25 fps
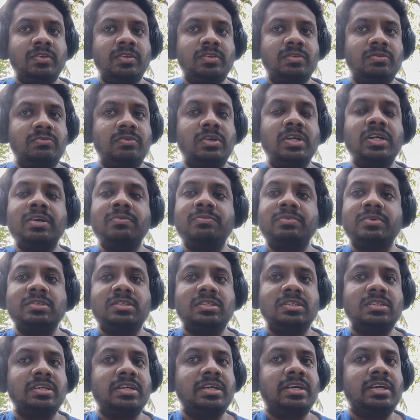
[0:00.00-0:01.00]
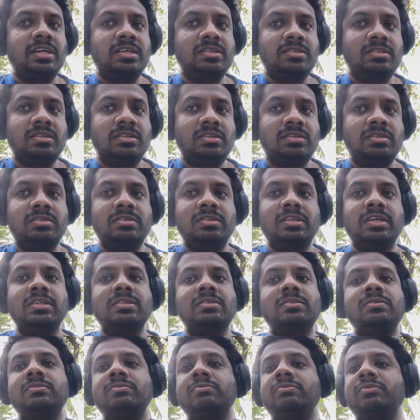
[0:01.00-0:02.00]
What happens in the AI Center?
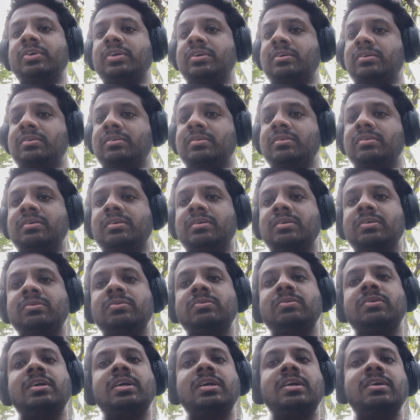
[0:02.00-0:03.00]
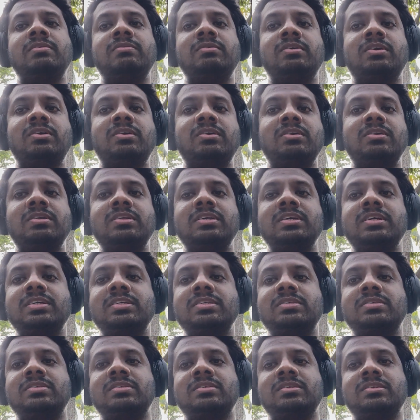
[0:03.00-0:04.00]
That's where you have all
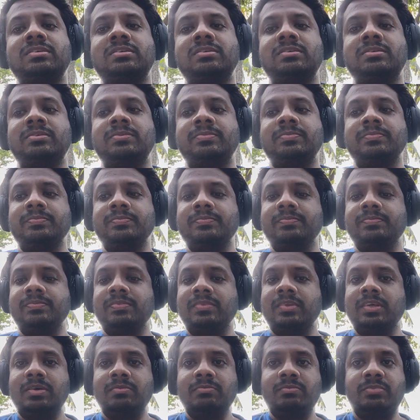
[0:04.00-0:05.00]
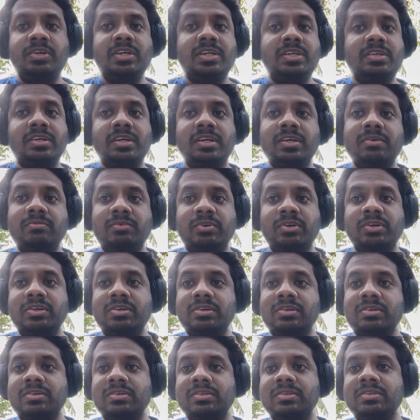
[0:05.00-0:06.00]
these pre-trained
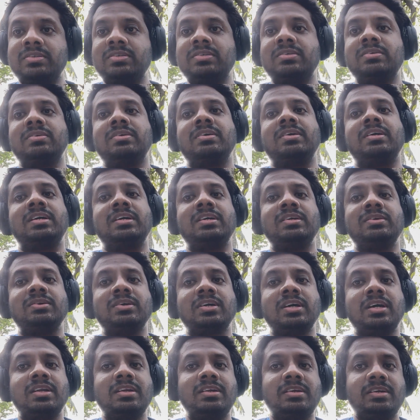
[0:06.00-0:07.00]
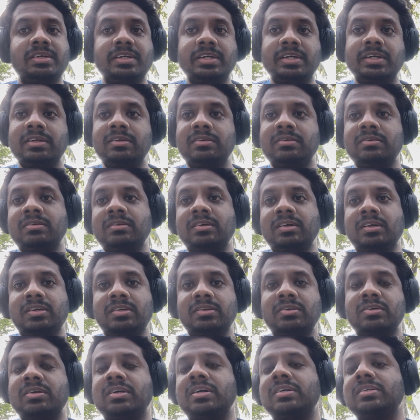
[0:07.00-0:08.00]
models, and you can train
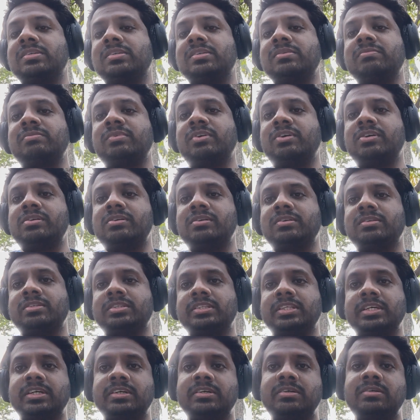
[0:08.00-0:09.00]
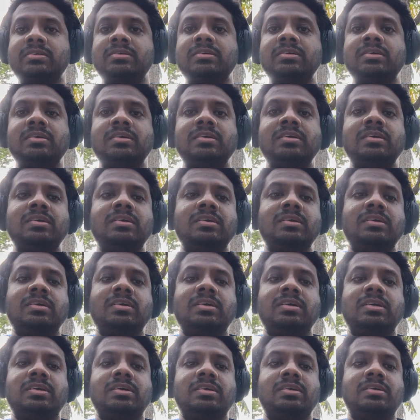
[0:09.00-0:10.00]
your custom models there
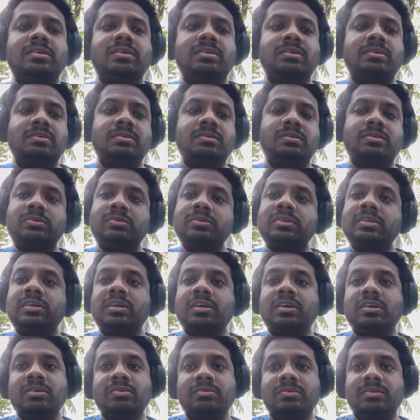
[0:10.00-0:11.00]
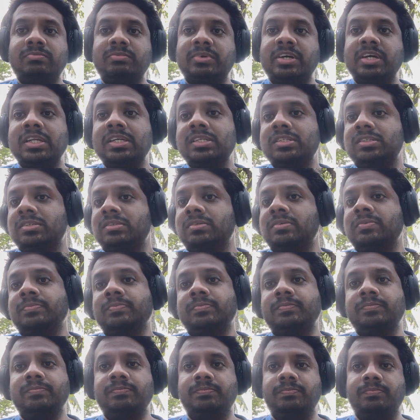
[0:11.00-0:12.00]
through the document manager,
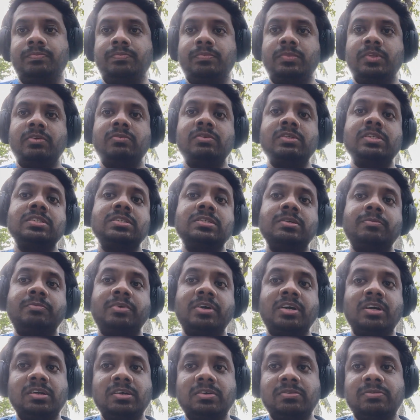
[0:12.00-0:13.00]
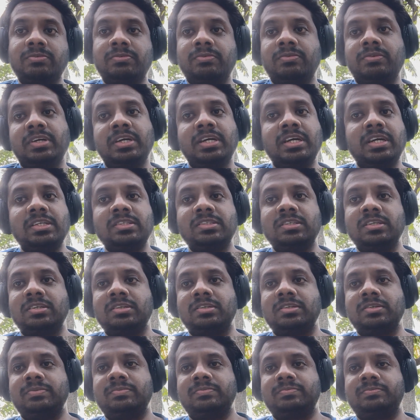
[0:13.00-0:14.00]
which is a part of AI Center.